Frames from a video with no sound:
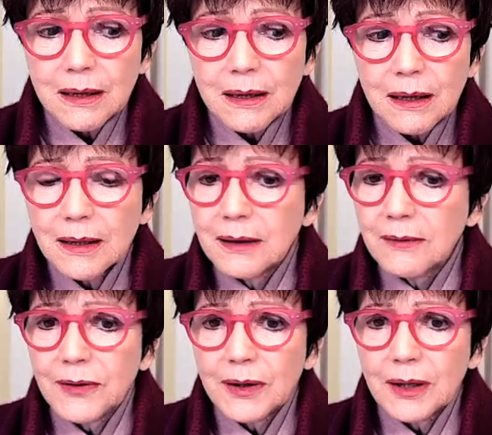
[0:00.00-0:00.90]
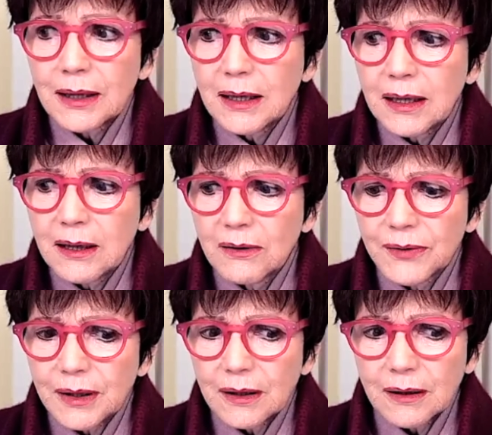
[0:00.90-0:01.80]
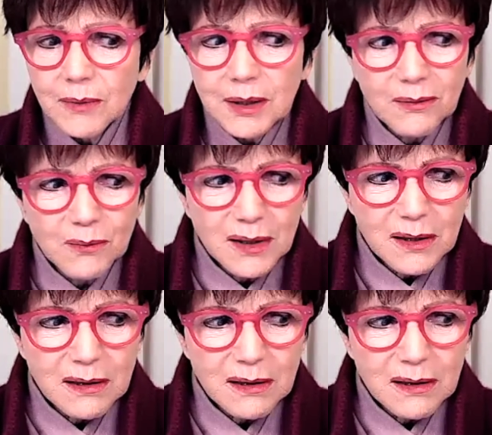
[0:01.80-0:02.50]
I didn't feel like any coffee. I went, what?